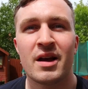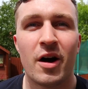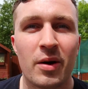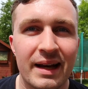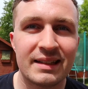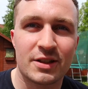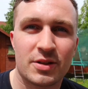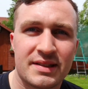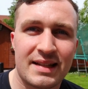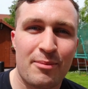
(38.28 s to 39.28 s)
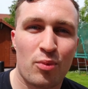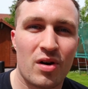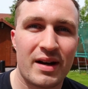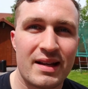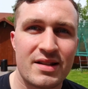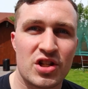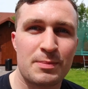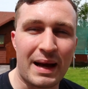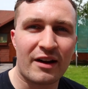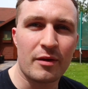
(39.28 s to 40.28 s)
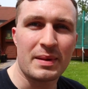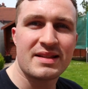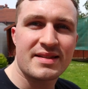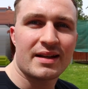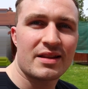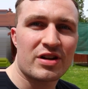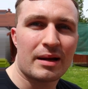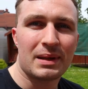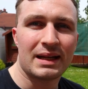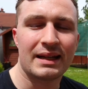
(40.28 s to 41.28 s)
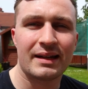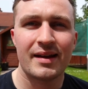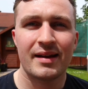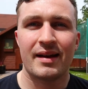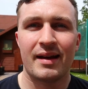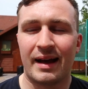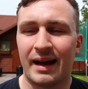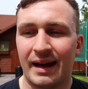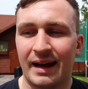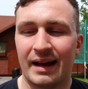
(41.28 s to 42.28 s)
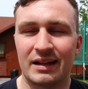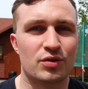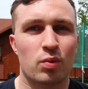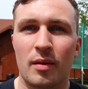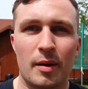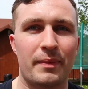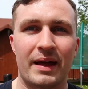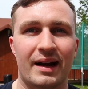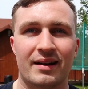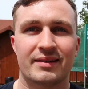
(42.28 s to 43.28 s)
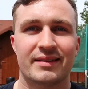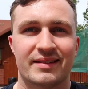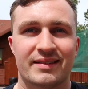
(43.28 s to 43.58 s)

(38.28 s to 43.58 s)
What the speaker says: Okay, so step one is just backflip inside the trampoline and just warm up there.